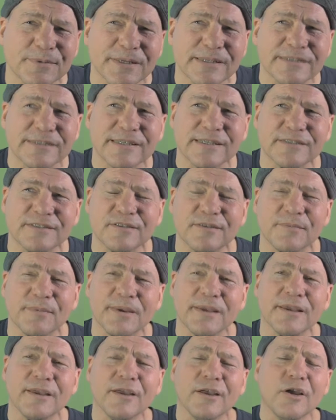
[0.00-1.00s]
me and says to
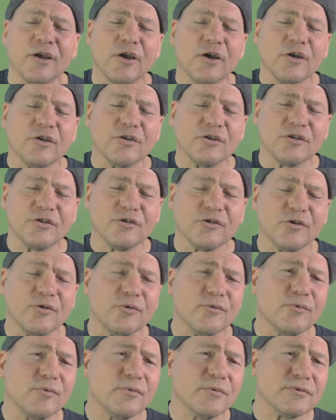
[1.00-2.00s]
me, "You
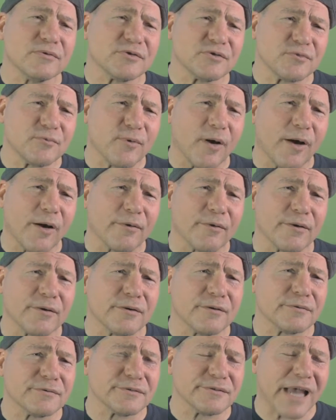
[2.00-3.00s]
do
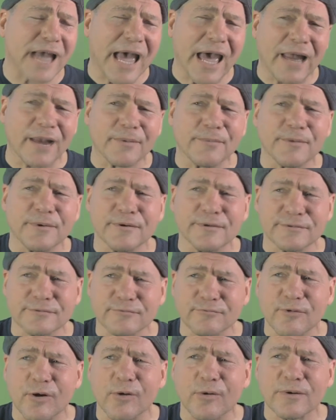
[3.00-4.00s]
squirrels,
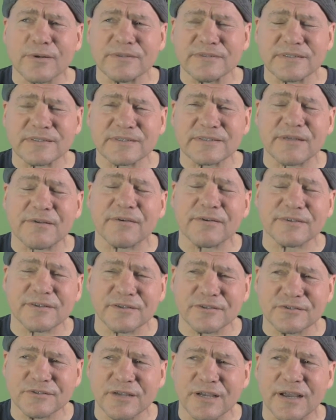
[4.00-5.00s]
animals, rodents, etc." I
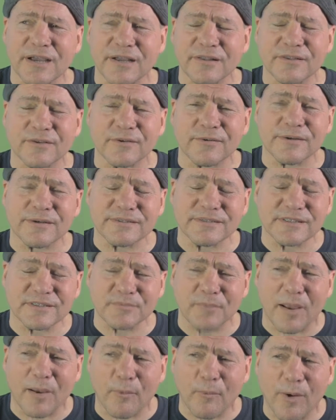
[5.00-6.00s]
says, "Yeah, I do." He
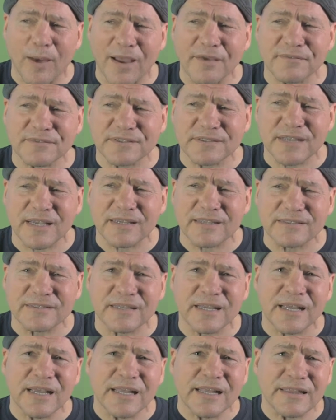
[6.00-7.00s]
says, "My wife
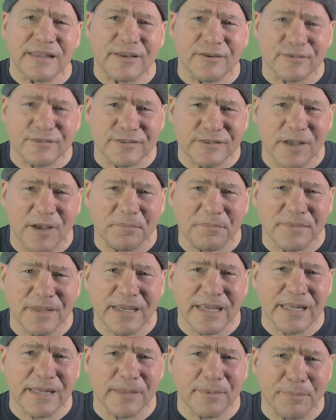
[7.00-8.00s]
says there's
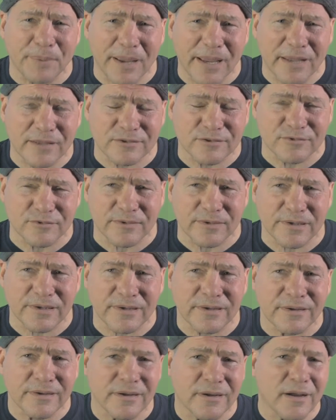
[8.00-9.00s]
something in the
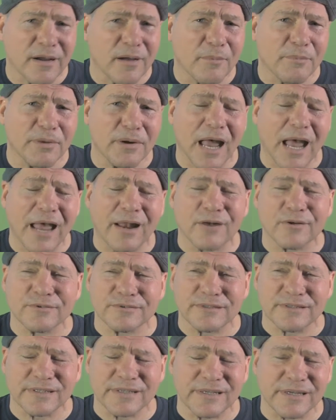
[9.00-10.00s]
pantry, but I
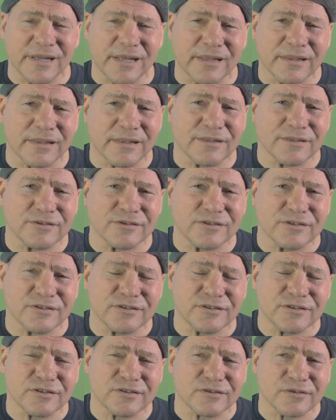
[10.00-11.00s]
don't see nothing.
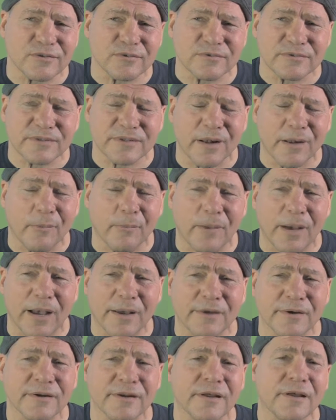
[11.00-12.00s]
She's just losing her
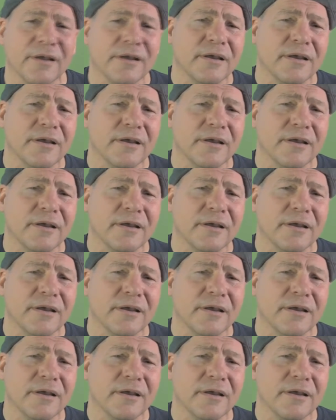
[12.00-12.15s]
mind.